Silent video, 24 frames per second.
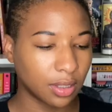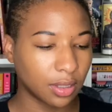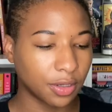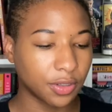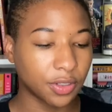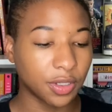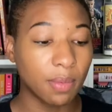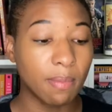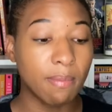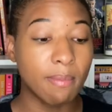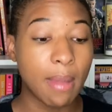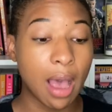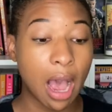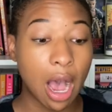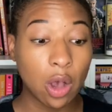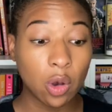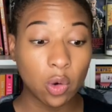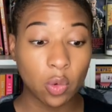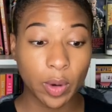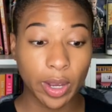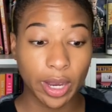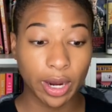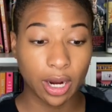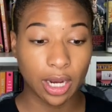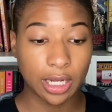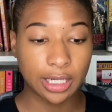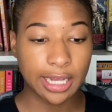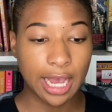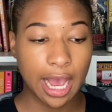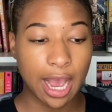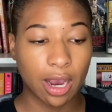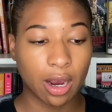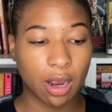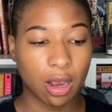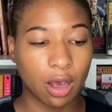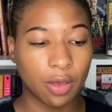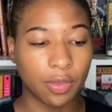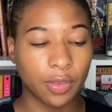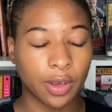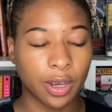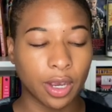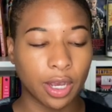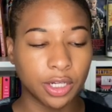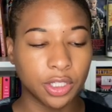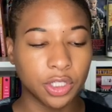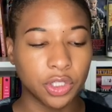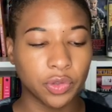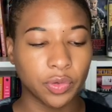There's a malware attack on the
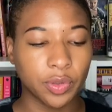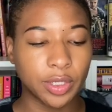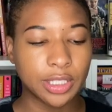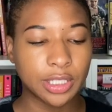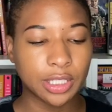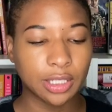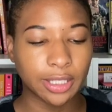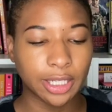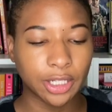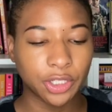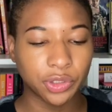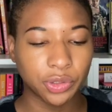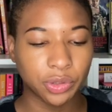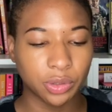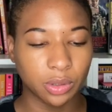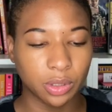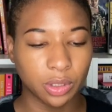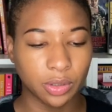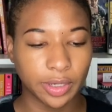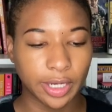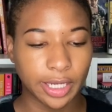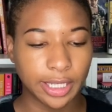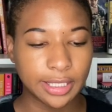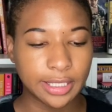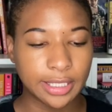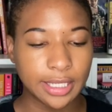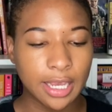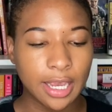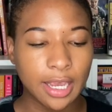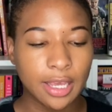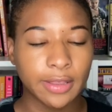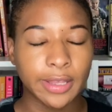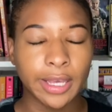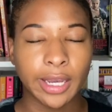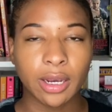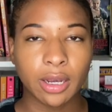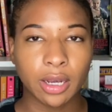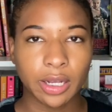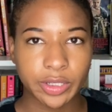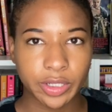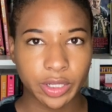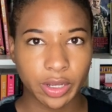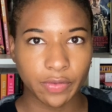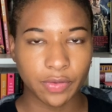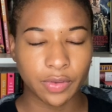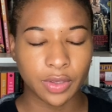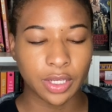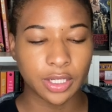country's electrical grids that cuts
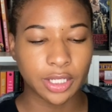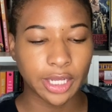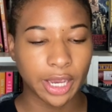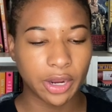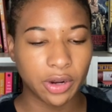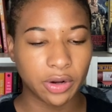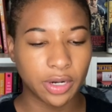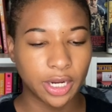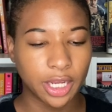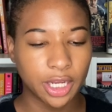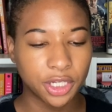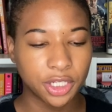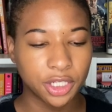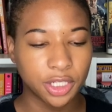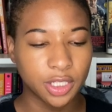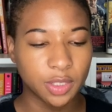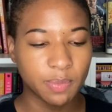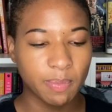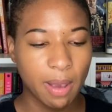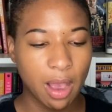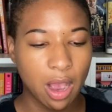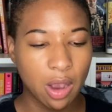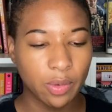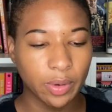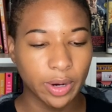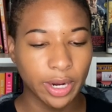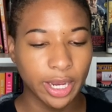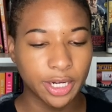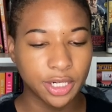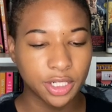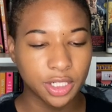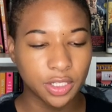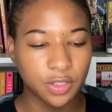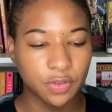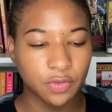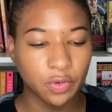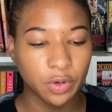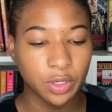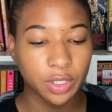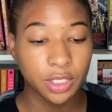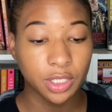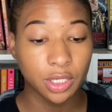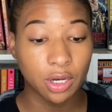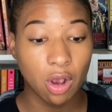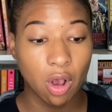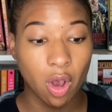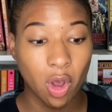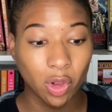off the entire nation's power, and she's forced
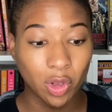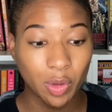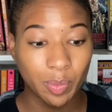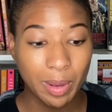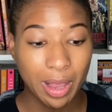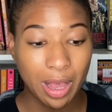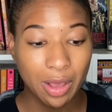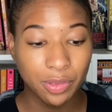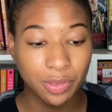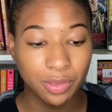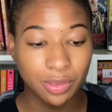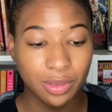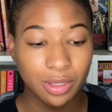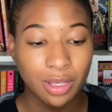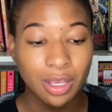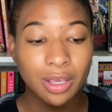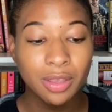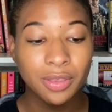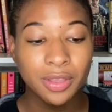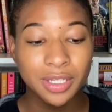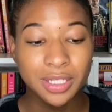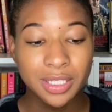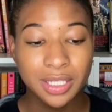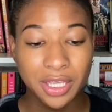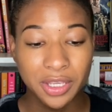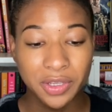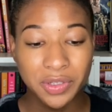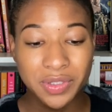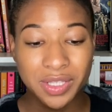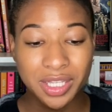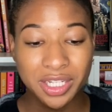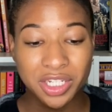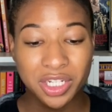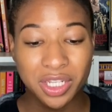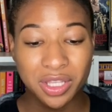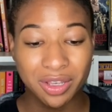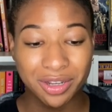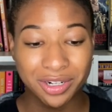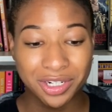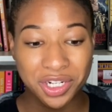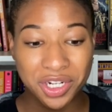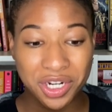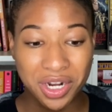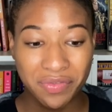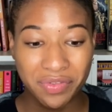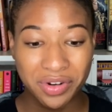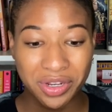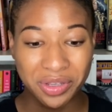to call upon the skills that she thought
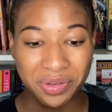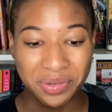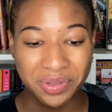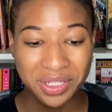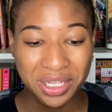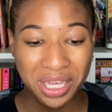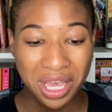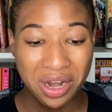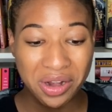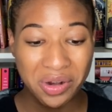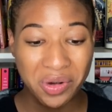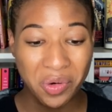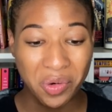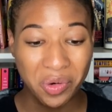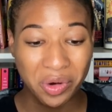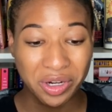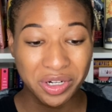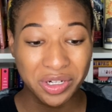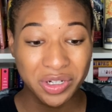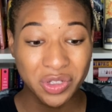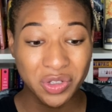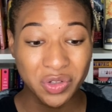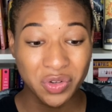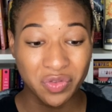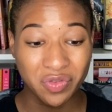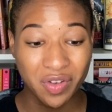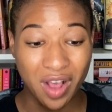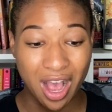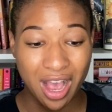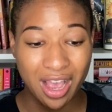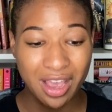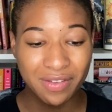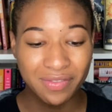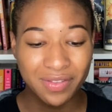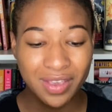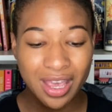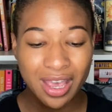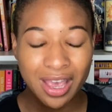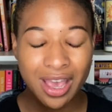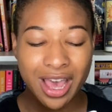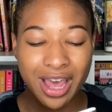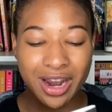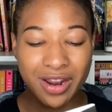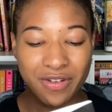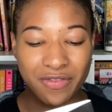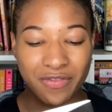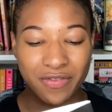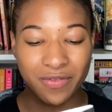she'd never use again in order to survive.
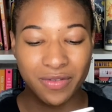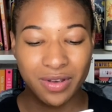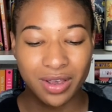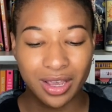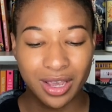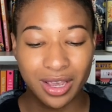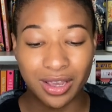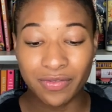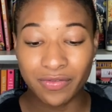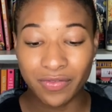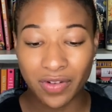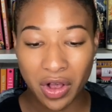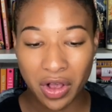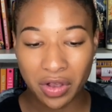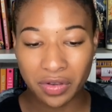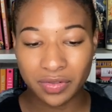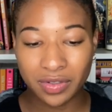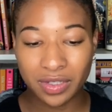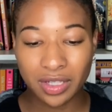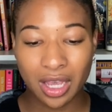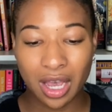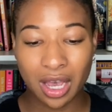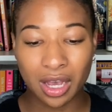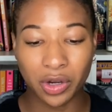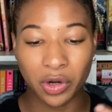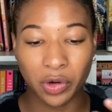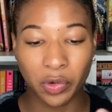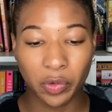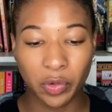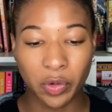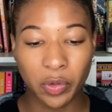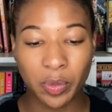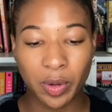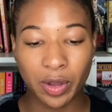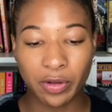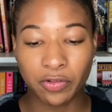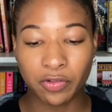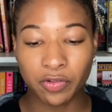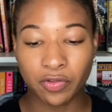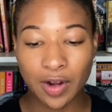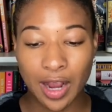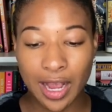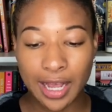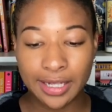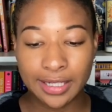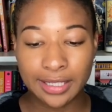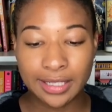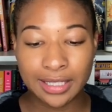And it involves a group of
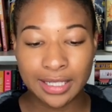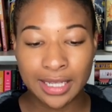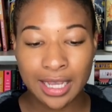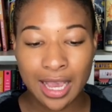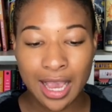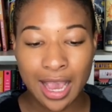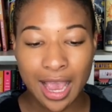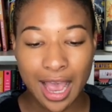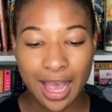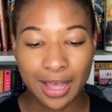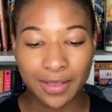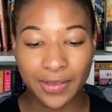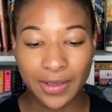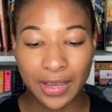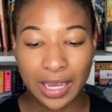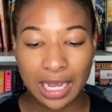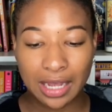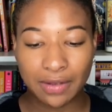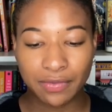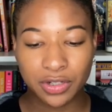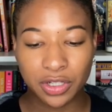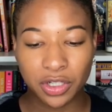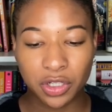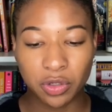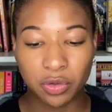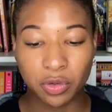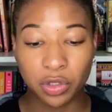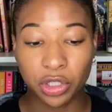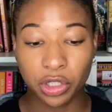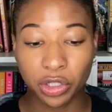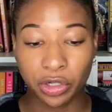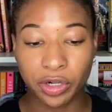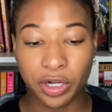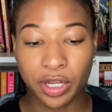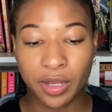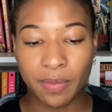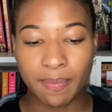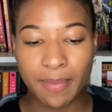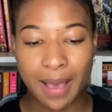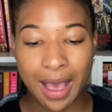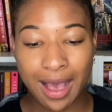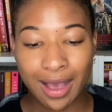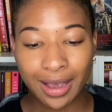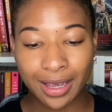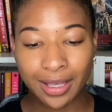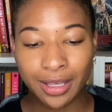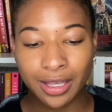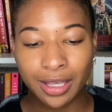friends, and they have to journey
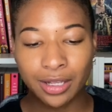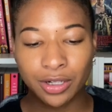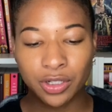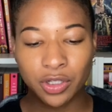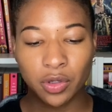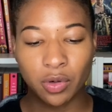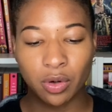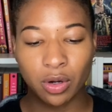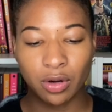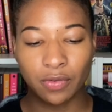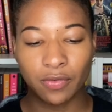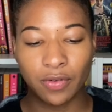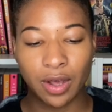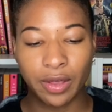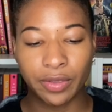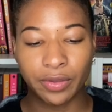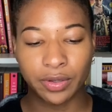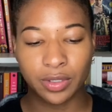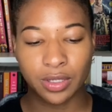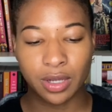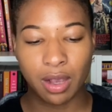back to her father's